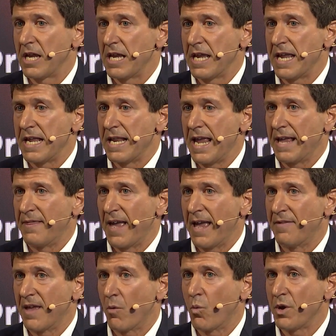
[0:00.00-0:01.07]
in, in,
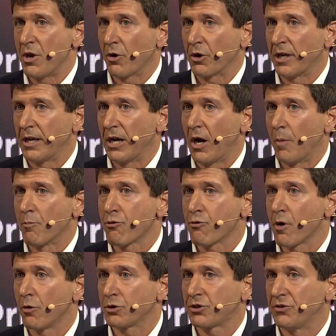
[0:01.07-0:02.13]
and that we are going to
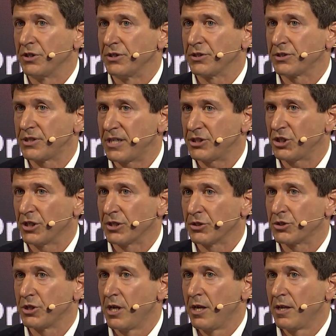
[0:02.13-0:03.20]
approach the
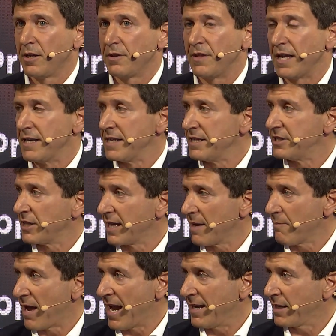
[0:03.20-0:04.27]
decisions that need to
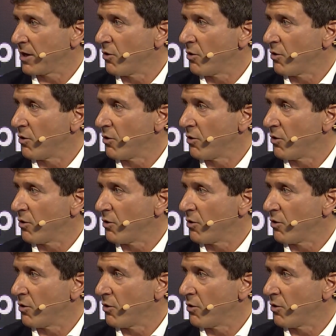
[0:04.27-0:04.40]
get made.